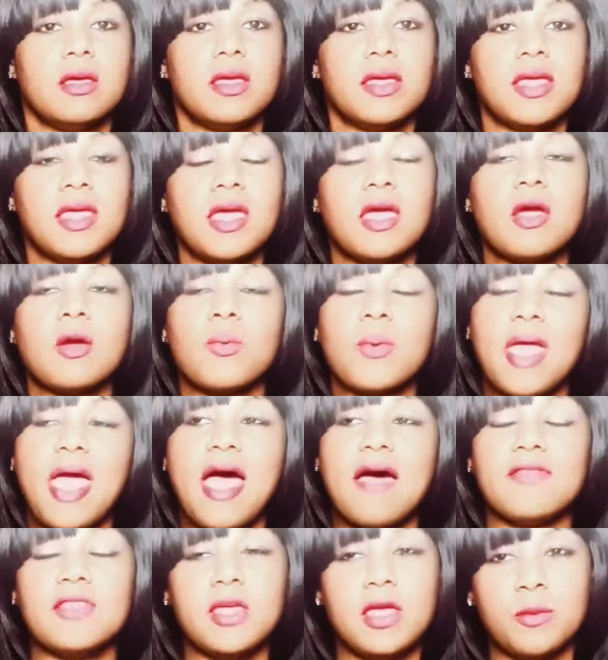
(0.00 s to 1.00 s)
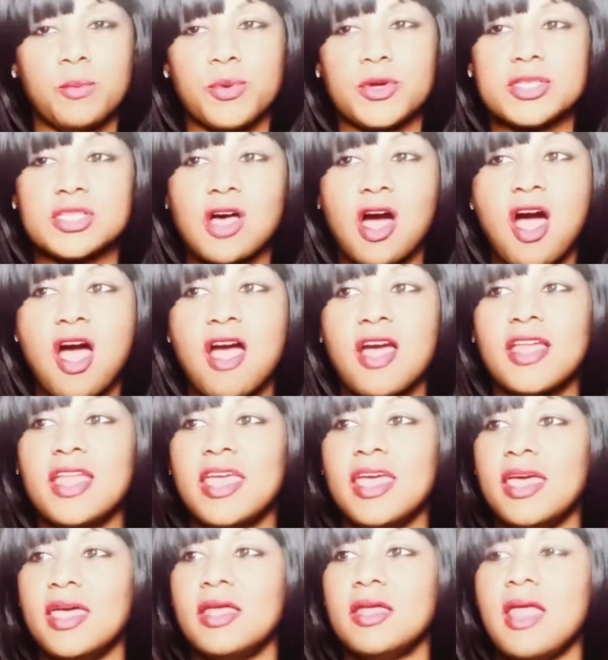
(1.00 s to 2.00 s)
here we have the Empress card.
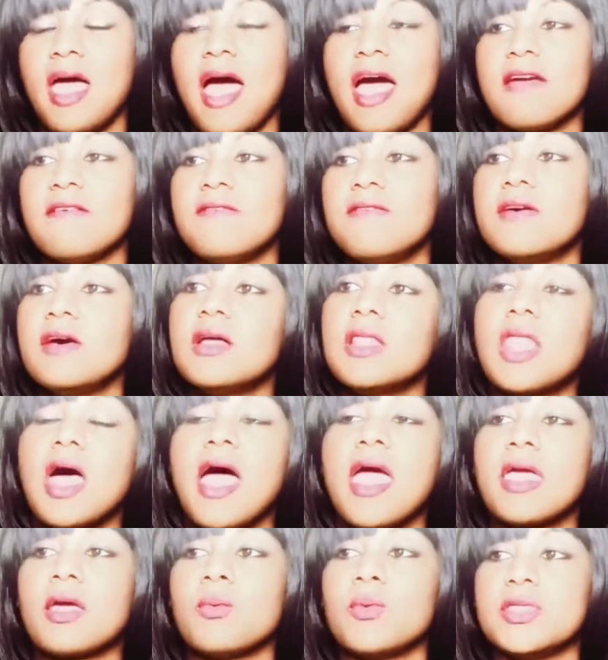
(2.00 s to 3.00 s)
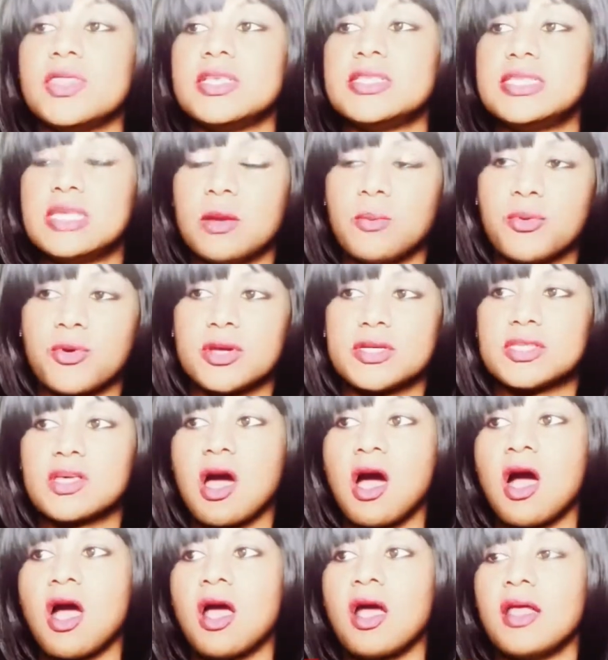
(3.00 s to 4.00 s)
And I feel like with this Empress
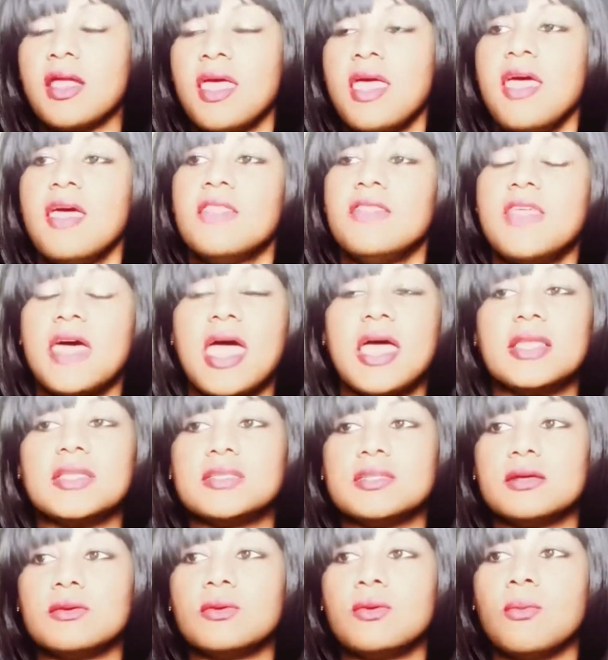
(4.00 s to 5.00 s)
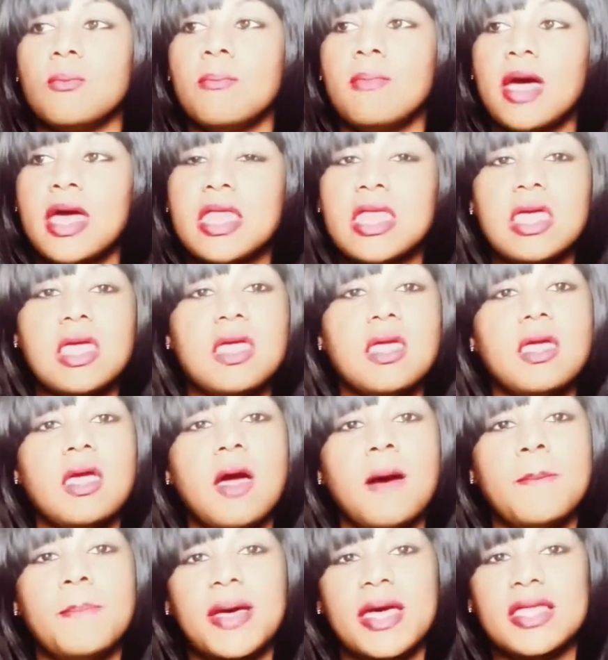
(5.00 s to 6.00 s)
card, that money,
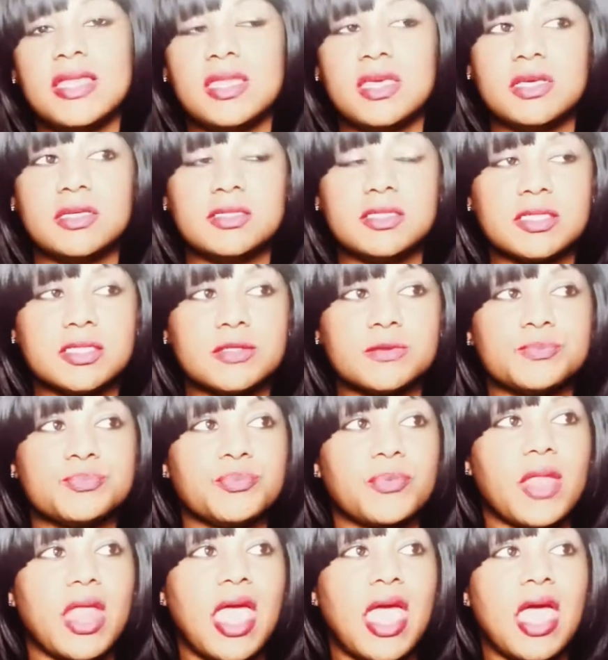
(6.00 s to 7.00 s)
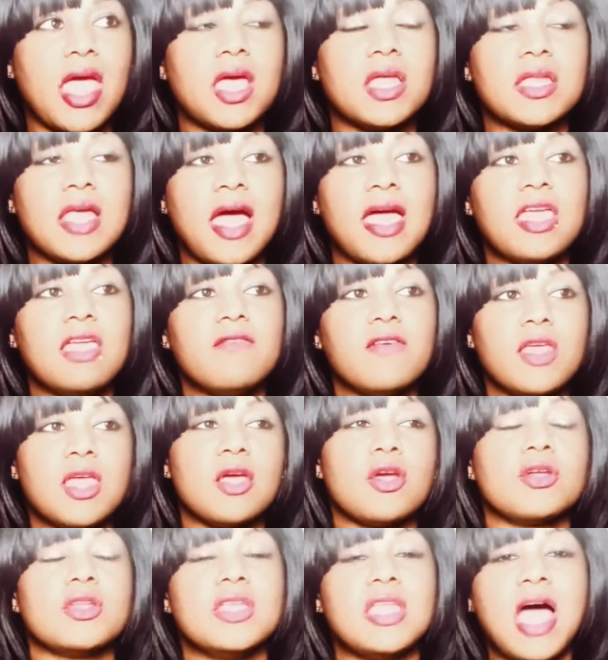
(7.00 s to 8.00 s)
abundance, and I even
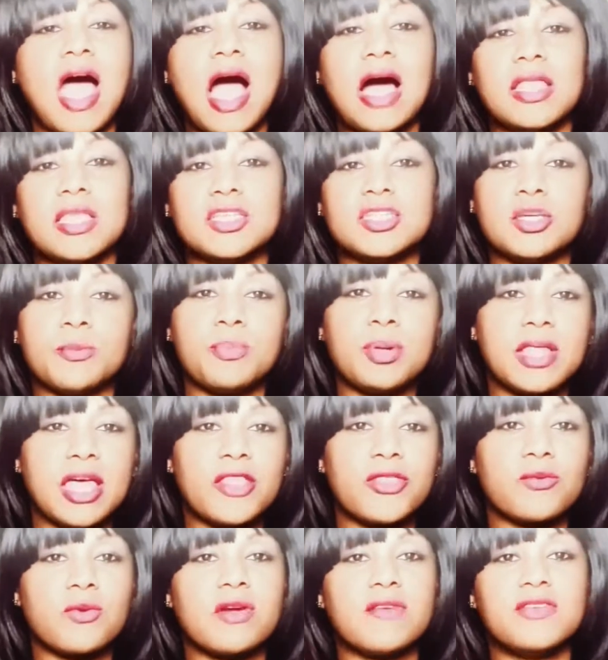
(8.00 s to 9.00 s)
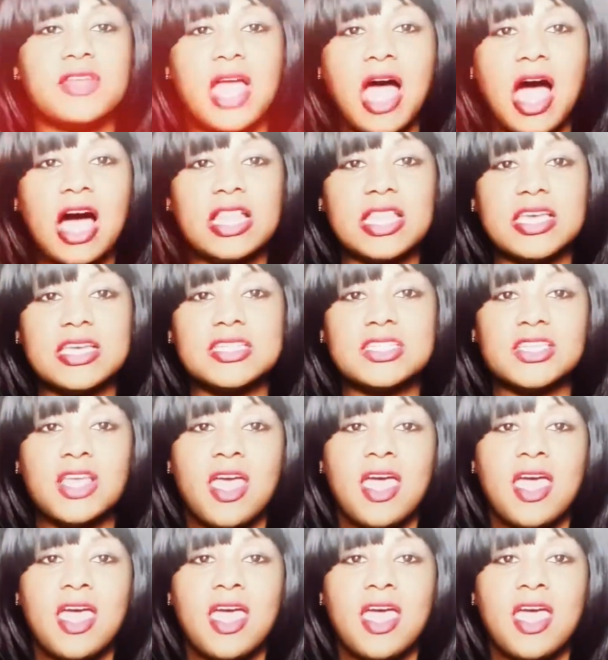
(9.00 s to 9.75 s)
hear knowledge, a plethora of knowledge,